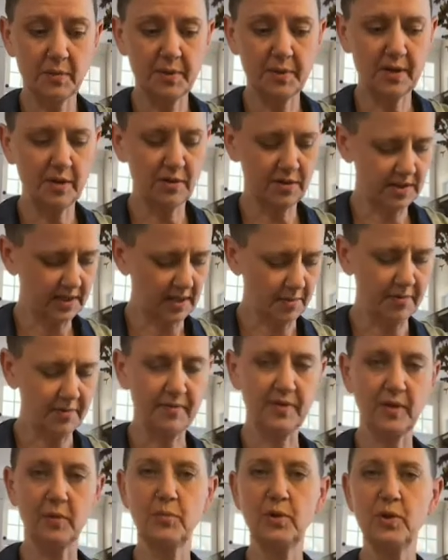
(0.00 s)
butter some of
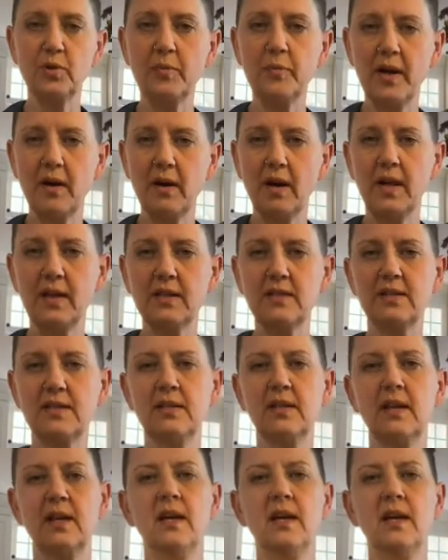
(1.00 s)
the blueberries,